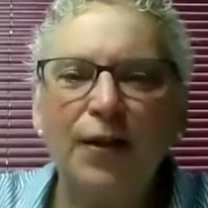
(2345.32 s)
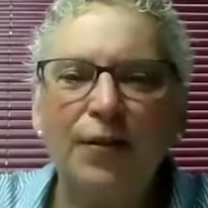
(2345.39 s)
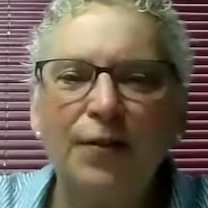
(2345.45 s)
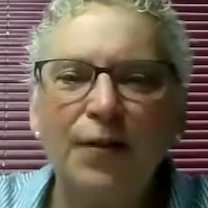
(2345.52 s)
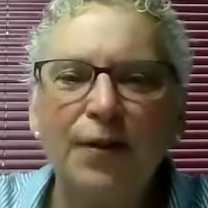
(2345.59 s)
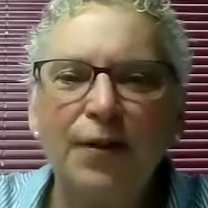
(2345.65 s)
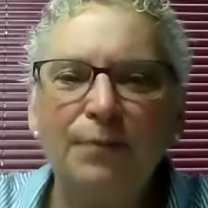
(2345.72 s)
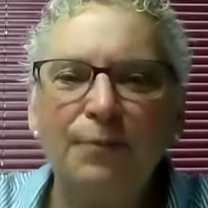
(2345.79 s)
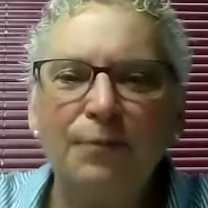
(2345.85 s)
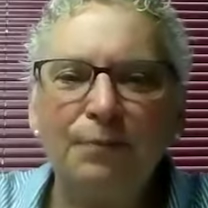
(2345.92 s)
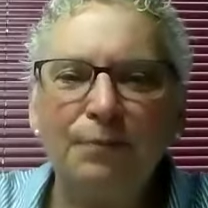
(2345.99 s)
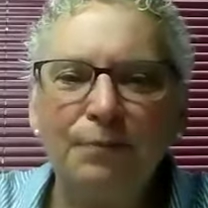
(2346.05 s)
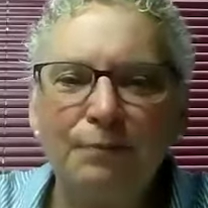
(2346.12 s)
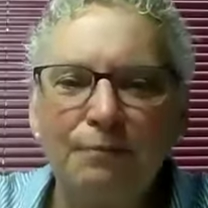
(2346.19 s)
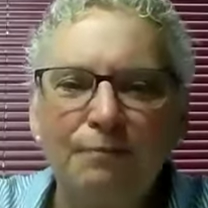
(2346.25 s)
that
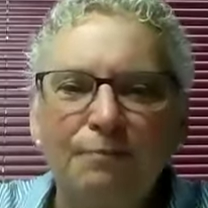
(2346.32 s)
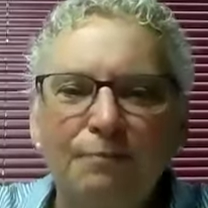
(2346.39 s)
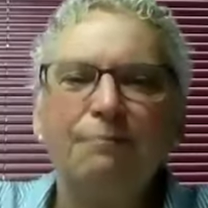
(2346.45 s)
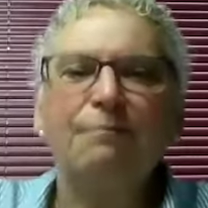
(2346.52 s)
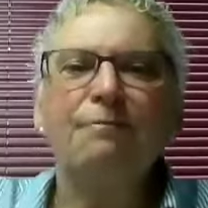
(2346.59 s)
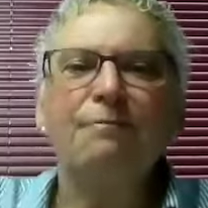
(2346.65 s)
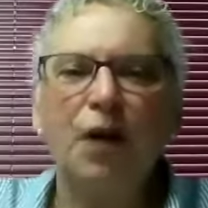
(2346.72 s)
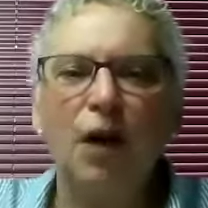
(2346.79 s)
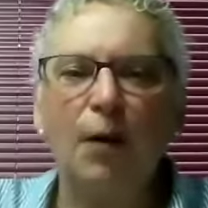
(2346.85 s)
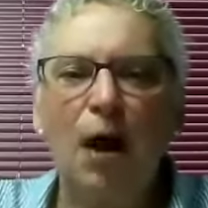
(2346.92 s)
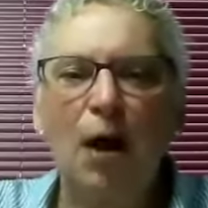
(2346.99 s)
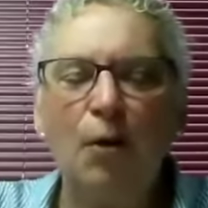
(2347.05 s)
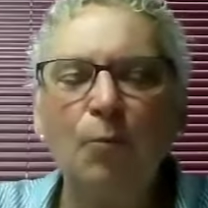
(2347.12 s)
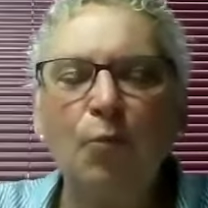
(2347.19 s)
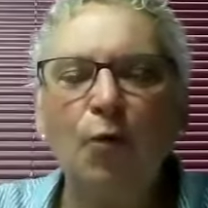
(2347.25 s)
come
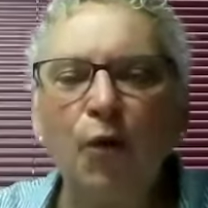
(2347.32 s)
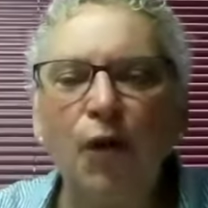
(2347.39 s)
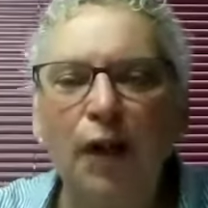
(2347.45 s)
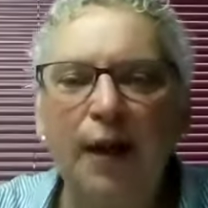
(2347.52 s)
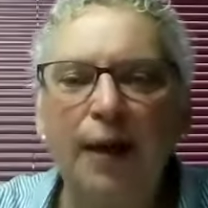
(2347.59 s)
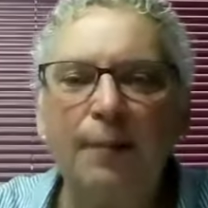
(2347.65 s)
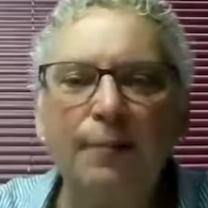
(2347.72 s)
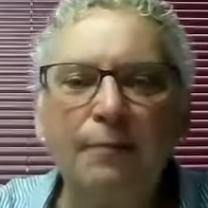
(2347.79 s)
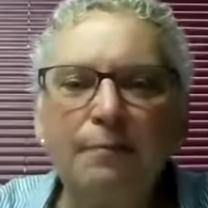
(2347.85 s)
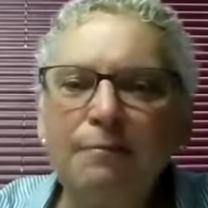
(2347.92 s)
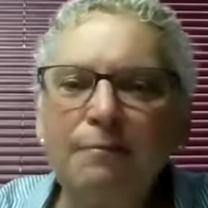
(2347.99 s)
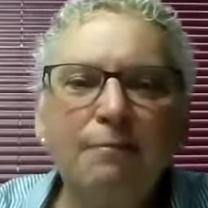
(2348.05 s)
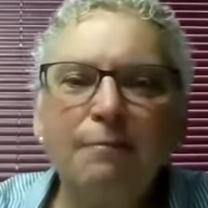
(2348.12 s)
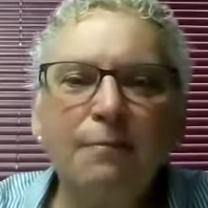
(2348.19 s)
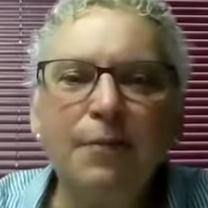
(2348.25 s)
out and proclaim,
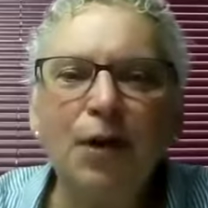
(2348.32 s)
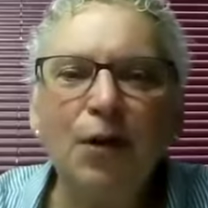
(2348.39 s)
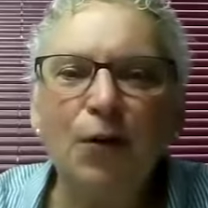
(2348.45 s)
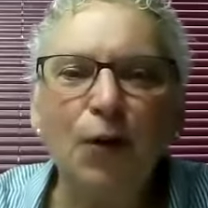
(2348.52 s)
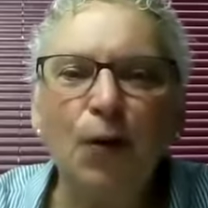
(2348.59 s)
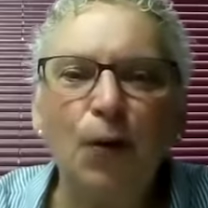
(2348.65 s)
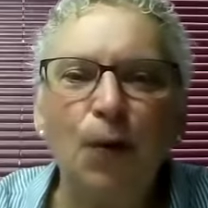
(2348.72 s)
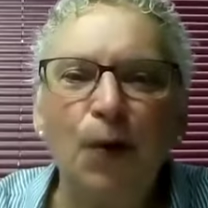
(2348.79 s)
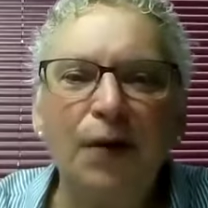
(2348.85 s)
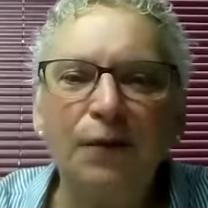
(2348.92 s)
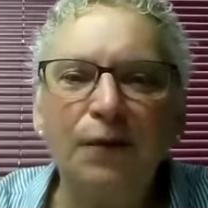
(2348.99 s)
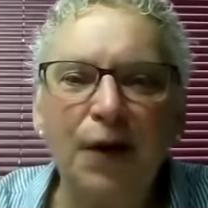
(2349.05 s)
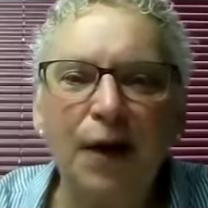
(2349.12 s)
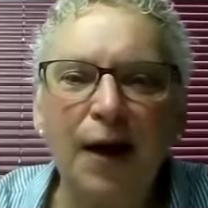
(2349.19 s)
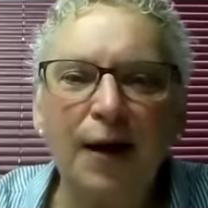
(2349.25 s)
you know, the glory
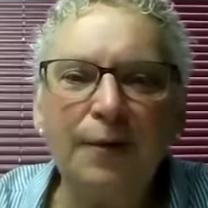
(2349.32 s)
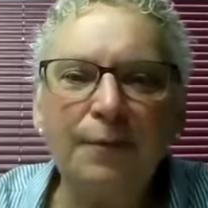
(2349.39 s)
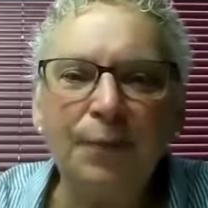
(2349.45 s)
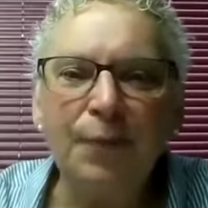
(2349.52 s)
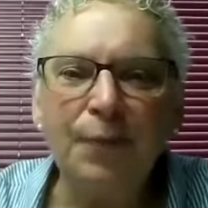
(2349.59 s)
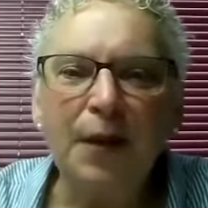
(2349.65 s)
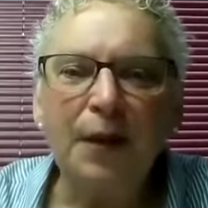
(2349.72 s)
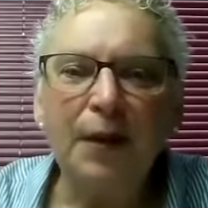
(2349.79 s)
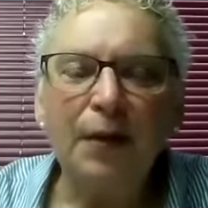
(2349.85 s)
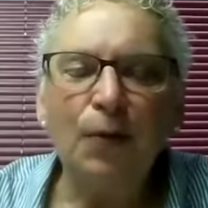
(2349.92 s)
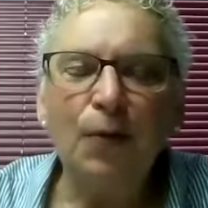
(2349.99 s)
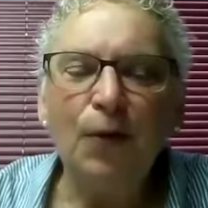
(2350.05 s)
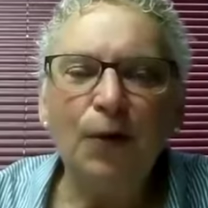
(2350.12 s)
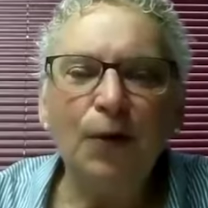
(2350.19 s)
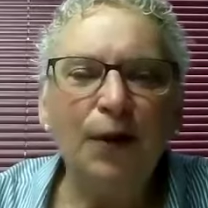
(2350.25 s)
of God.
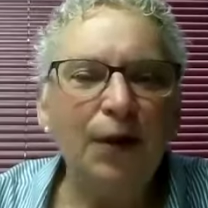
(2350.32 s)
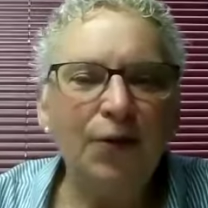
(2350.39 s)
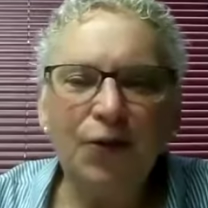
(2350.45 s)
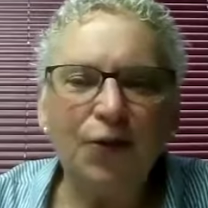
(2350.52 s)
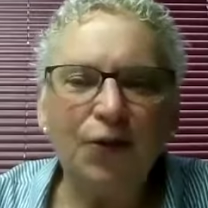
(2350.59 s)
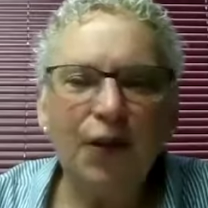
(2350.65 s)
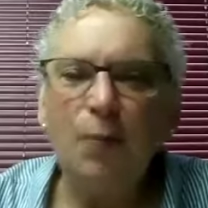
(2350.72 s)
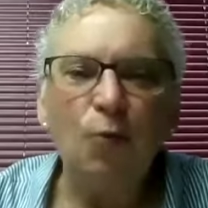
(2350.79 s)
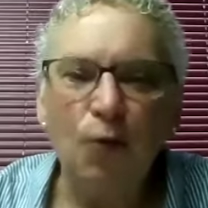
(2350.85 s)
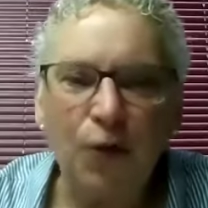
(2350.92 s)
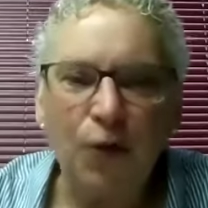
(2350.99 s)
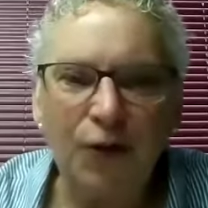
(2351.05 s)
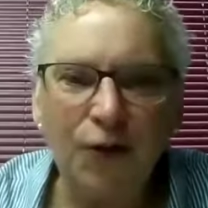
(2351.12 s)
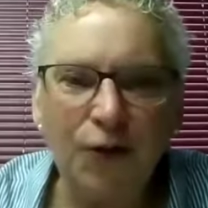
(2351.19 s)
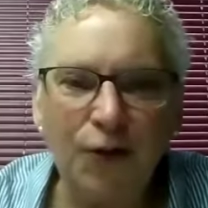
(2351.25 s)
Well, it's the same
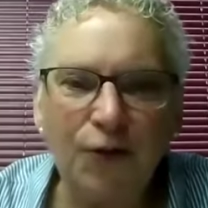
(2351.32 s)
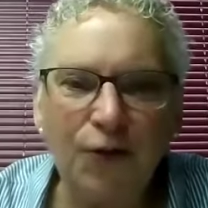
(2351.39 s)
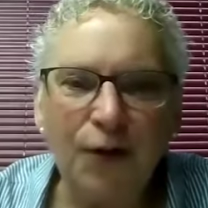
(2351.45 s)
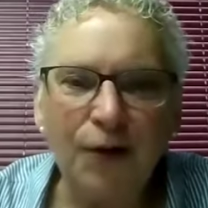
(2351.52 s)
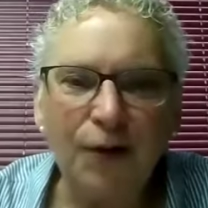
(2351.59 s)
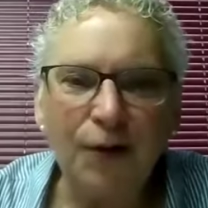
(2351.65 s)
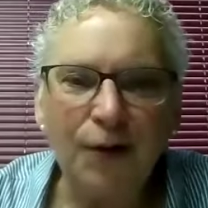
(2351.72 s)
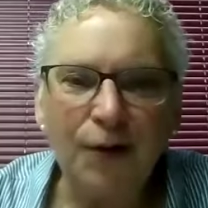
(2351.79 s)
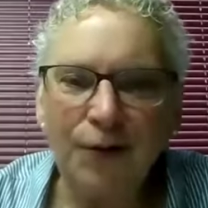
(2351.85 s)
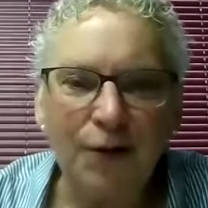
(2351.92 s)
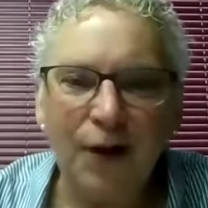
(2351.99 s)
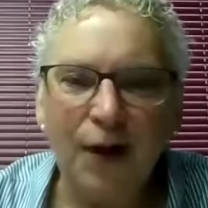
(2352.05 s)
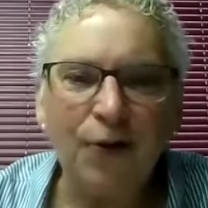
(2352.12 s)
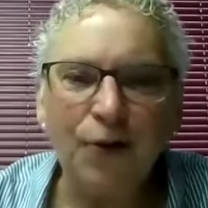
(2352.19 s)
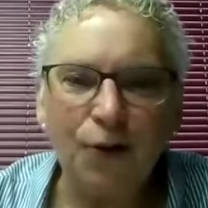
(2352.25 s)
word that's used there. It's
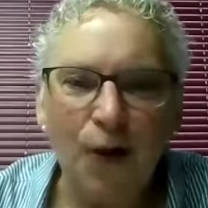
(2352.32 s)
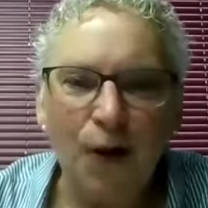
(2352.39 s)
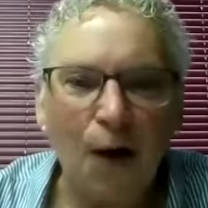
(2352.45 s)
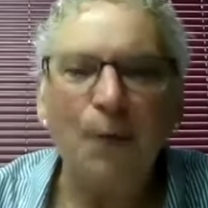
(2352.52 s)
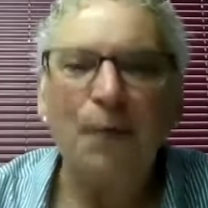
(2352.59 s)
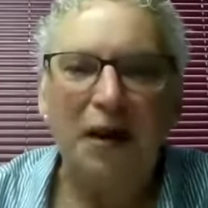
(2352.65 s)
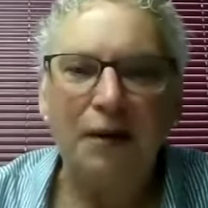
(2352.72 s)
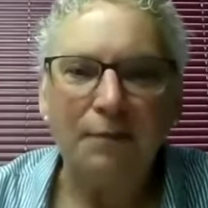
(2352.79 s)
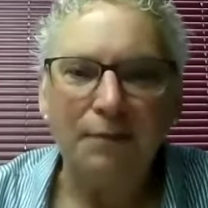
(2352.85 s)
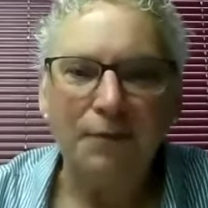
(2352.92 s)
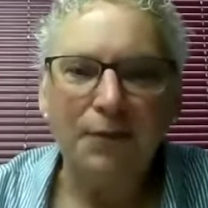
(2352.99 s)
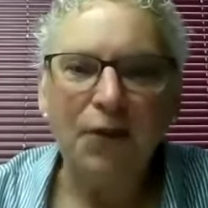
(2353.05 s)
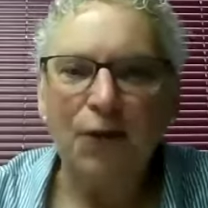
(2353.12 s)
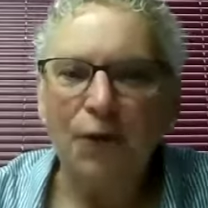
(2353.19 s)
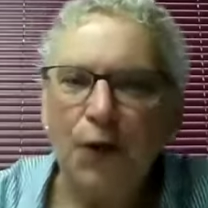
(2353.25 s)
an angel army.
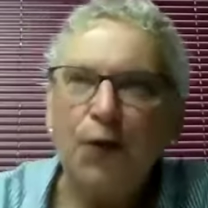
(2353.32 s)
It's a